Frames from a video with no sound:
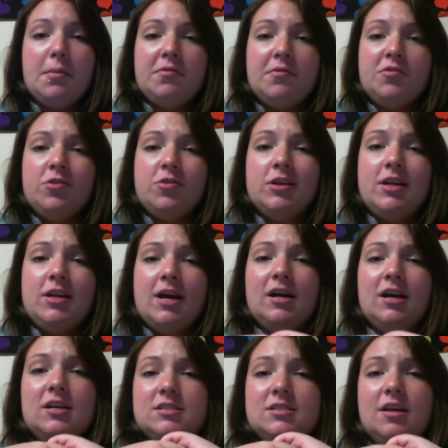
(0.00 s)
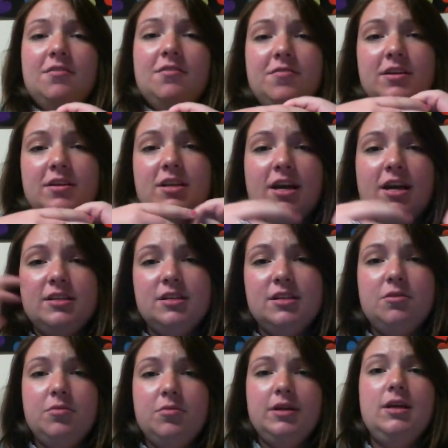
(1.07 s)
everyone has a
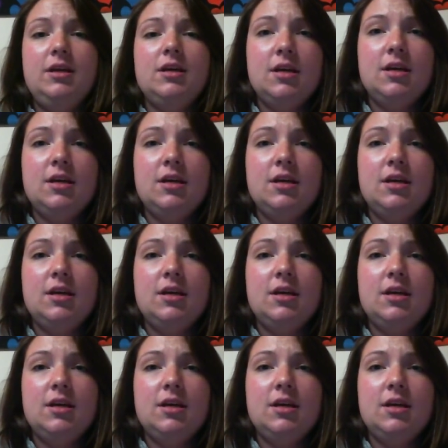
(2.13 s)
fantastic week.